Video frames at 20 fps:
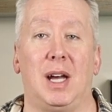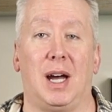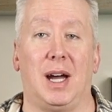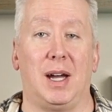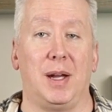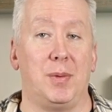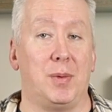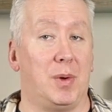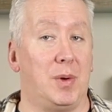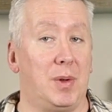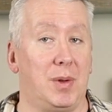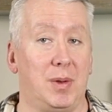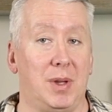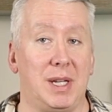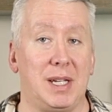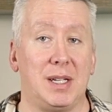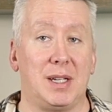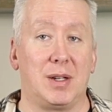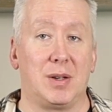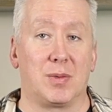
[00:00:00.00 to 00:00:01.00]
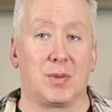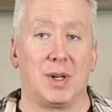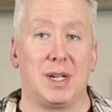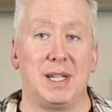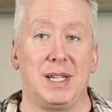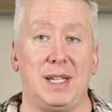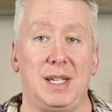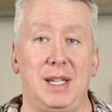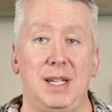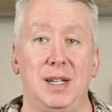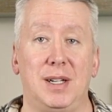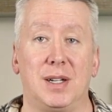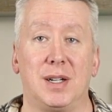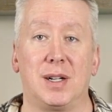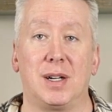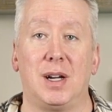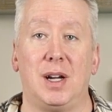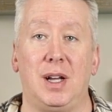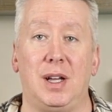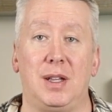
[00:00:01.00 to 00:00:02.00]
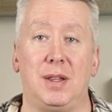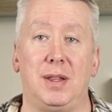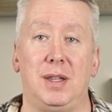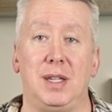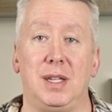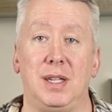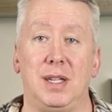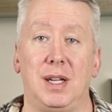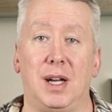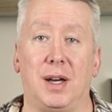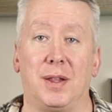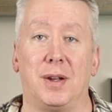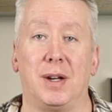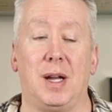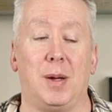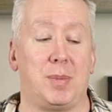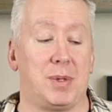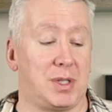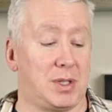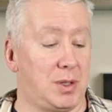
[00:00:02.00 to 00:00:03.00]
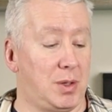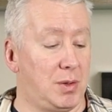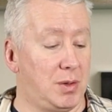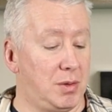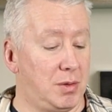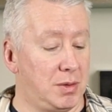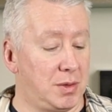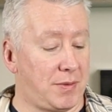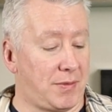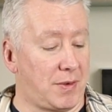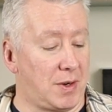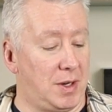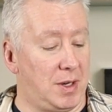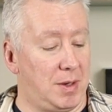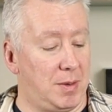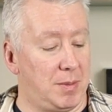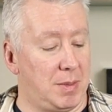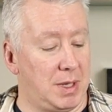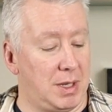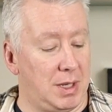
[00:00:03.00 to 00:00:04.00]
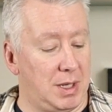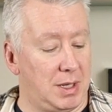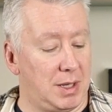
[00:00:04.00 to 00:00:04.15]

I will link right here the other episodes from